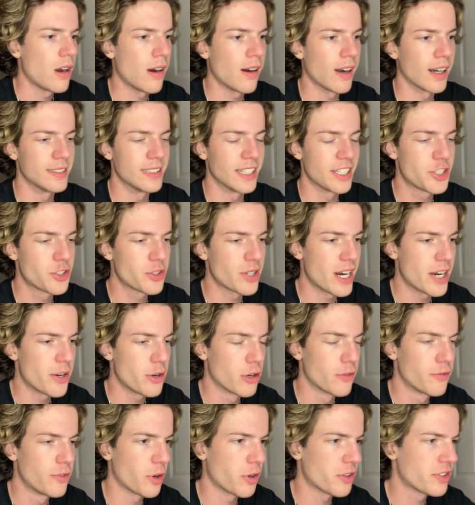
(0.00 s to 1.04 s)
All right, let's try
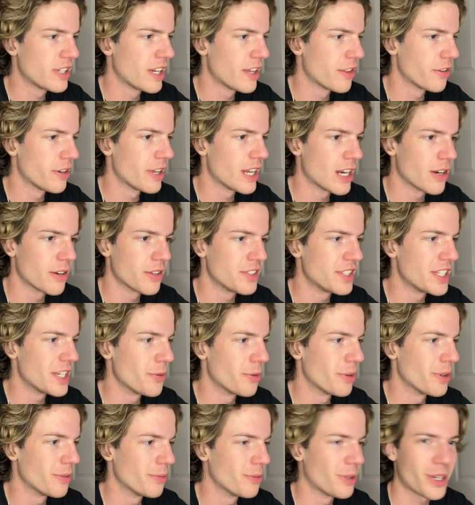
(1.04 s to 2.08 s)
Norfolk Southern here and see
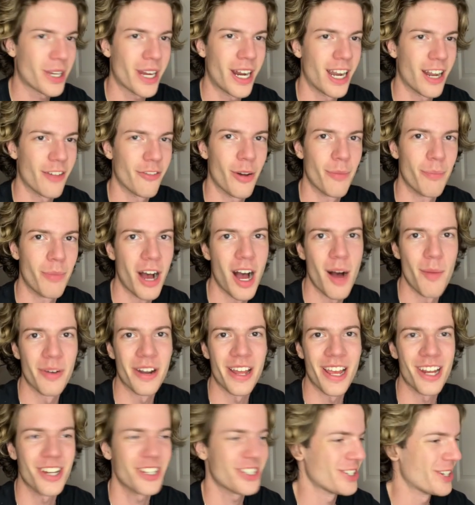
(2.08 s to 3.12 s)
what kind of
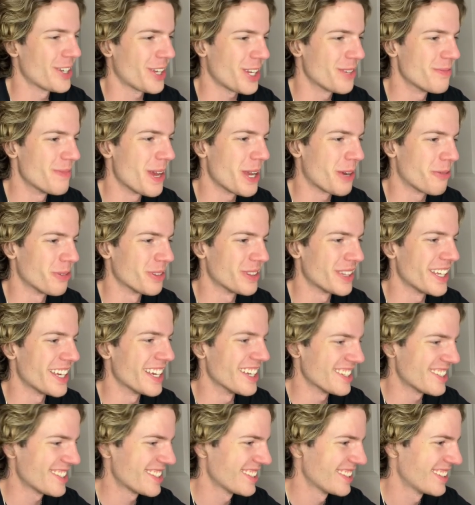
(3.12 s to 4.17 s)
abomination it can make with
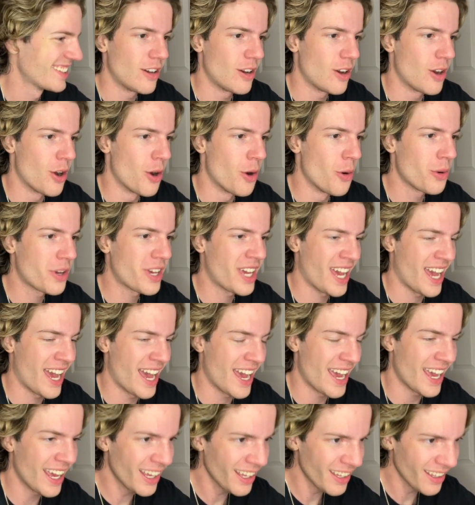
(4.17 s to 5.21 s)
this.
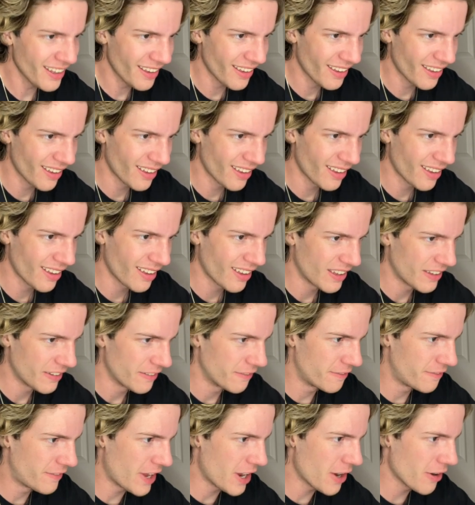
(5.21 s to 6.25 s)
Okay.
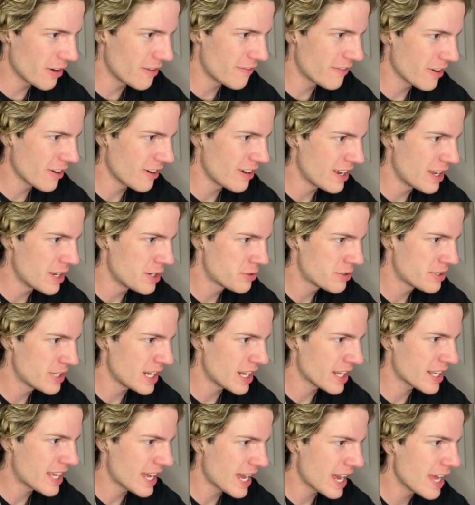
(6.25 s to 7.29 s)
Very, very
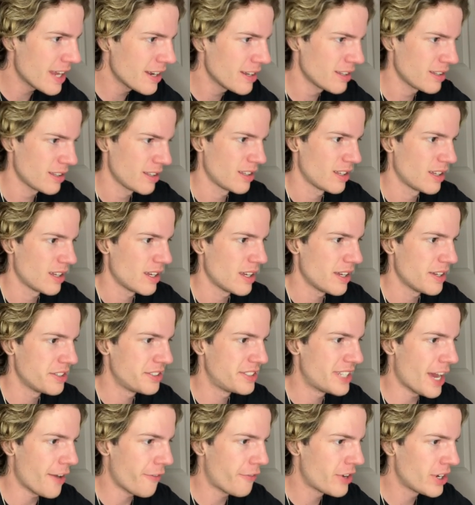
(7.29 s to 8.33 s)
interesting. Again,
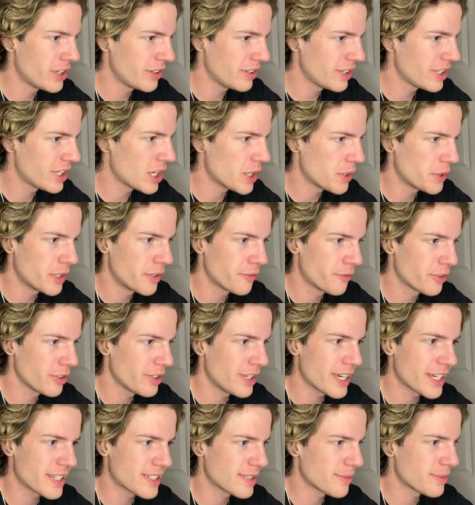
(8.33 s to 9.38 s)
definitely going for
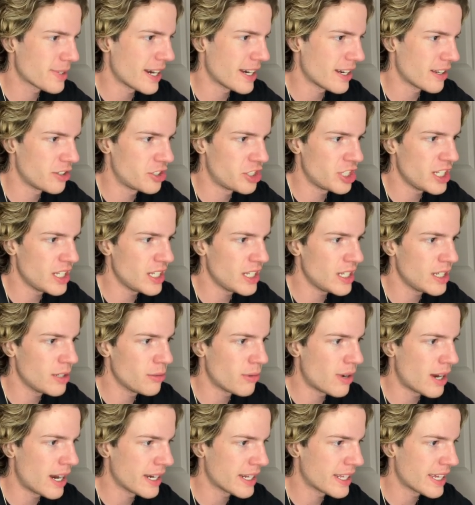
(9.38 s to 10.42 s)
like some kind of GE
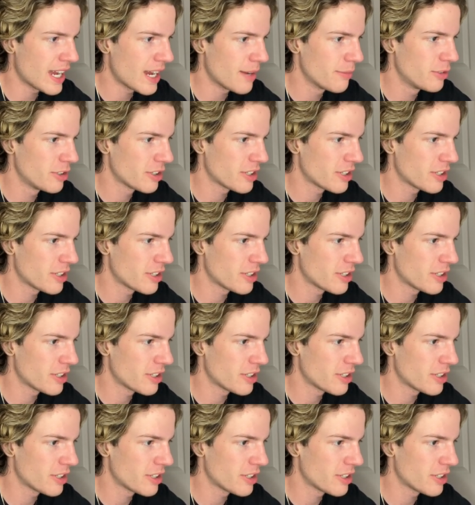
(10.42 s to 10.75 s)
wide cab look